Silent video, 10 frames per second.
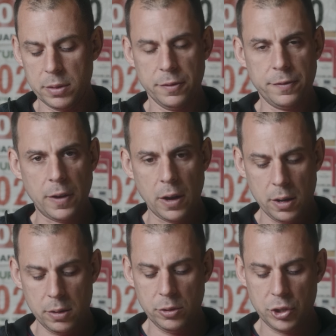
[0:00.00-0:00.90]
a
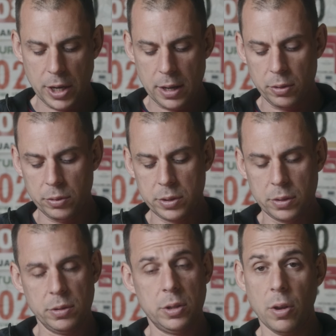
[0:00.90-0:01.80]
phone, gels,
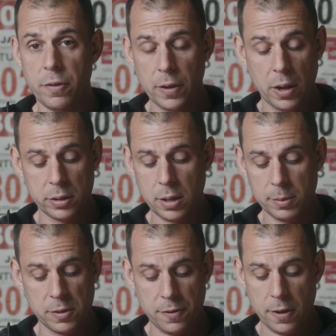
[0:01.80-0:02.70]
soft flask up
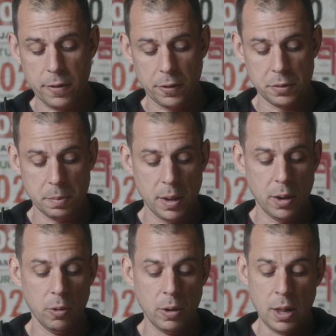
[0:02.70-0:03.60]
to 500
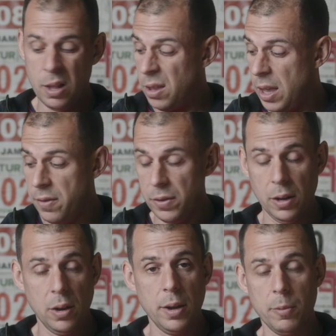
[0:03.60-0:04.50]
ml, even a
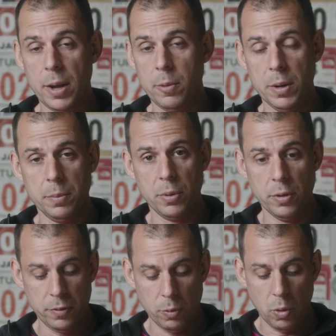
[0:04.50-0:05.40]
lightweight
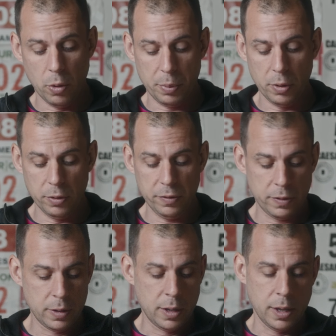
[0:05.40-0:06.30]
windproof or waterproof,
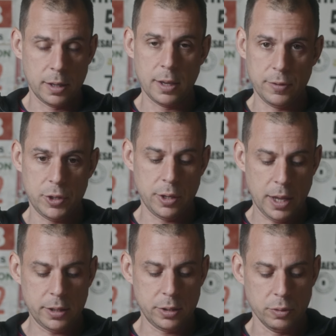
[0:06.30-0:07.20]
it gives you
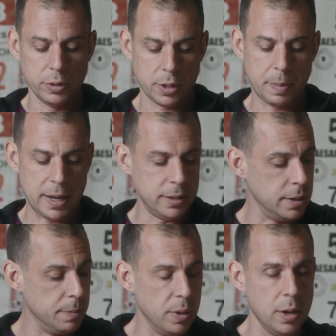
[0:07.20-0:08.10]
that storage
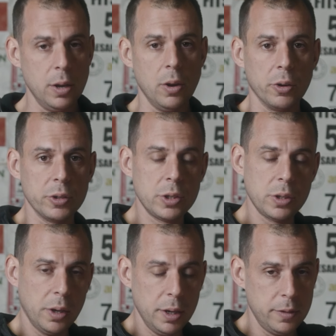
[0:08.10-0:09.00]
capacity. But
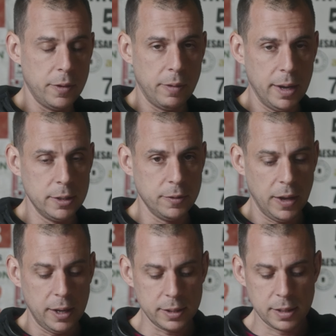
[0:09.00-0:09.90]
alongside of a race
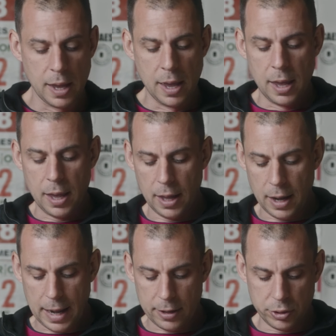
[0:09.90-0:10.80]
vest, it
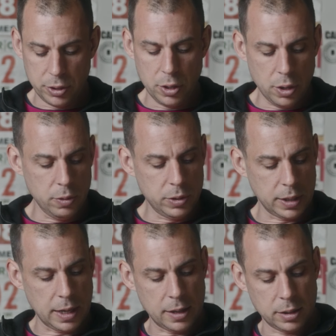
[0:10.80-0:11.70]
allows you to
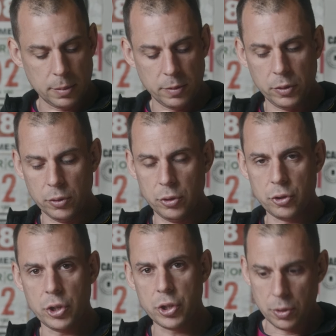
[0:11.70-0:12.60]
get some of your
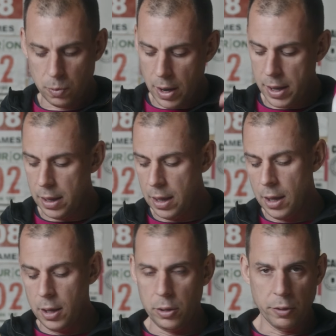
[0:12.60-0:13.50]
nutrition weight,
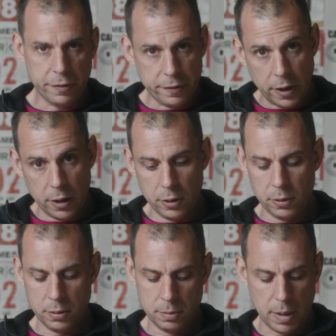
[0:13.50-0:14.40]
your
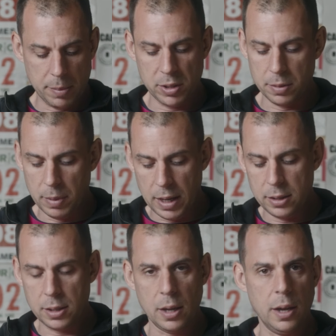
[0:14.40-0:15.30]
phone, maybe some
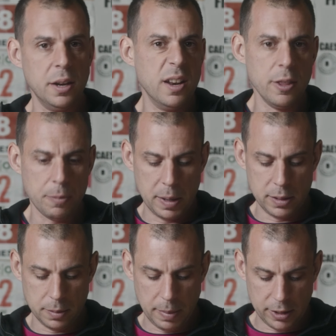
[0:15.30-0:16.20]
litter and another
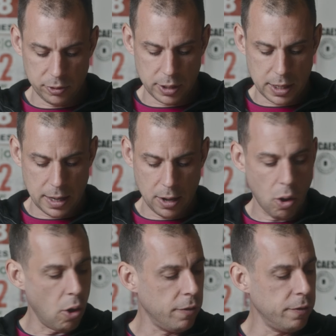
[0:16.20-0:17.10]
piece of mandatory kit
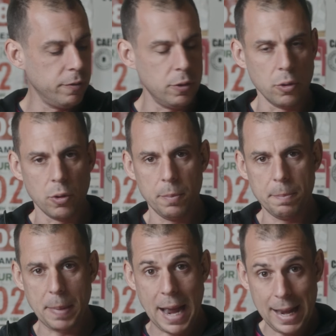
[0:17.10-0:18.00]
off of your
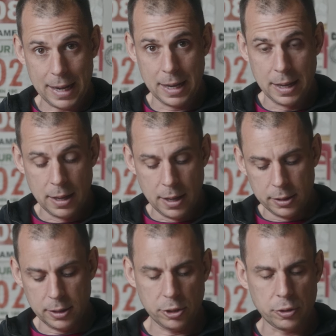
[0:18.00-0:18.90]
back,
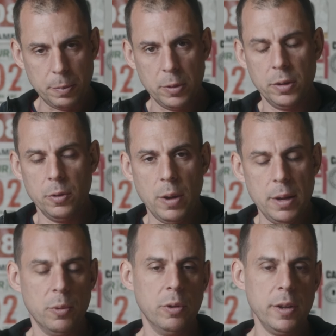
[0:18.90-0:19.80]
distributing the
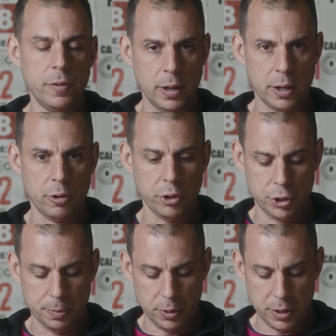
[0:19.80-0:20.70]
weight more evenly across
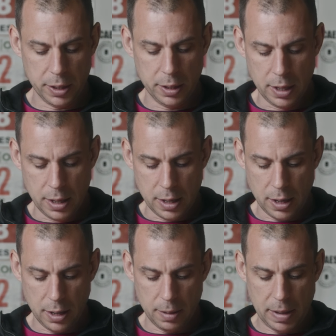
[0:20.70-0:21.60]
your body,
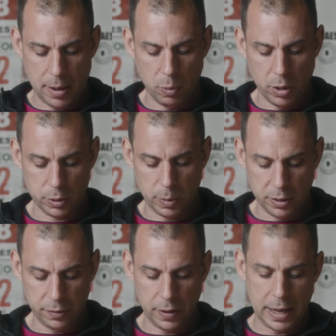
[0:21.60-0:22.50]
and works
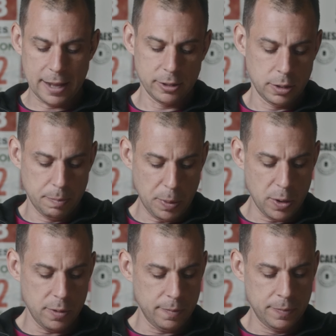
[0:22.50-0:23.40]
wonderfully. And to
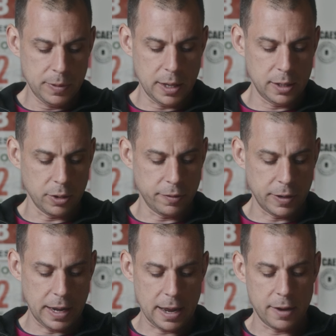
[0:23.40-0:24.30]
boot, these
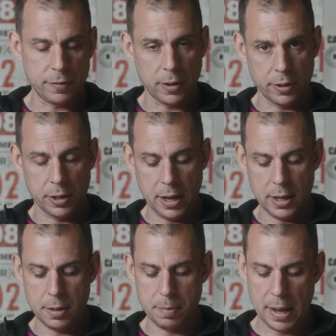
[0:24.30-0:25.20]
often have, like the
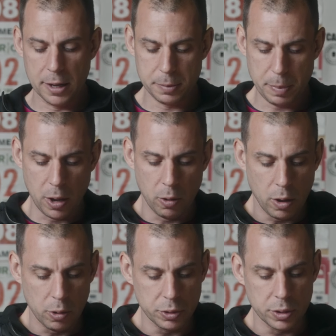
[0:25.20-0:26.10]
naked band, pole
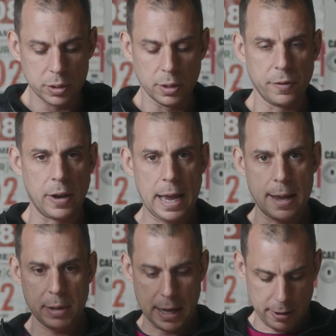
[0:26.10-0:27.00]
holders. So if I
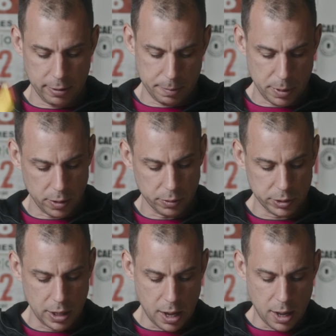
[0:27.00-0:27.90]
am carrying
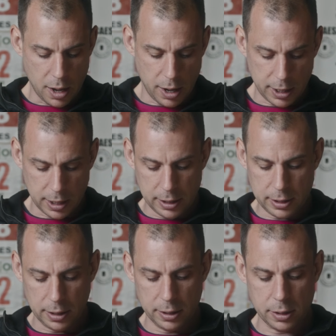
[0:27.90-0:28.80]
poles, I can
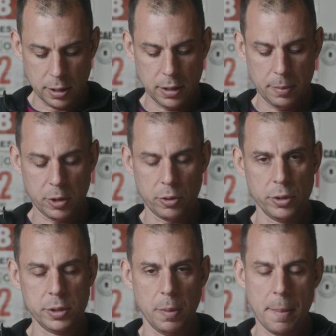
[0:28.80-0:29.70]
easily stow them
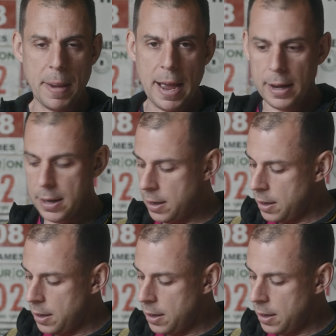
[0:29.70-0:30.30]
across my back,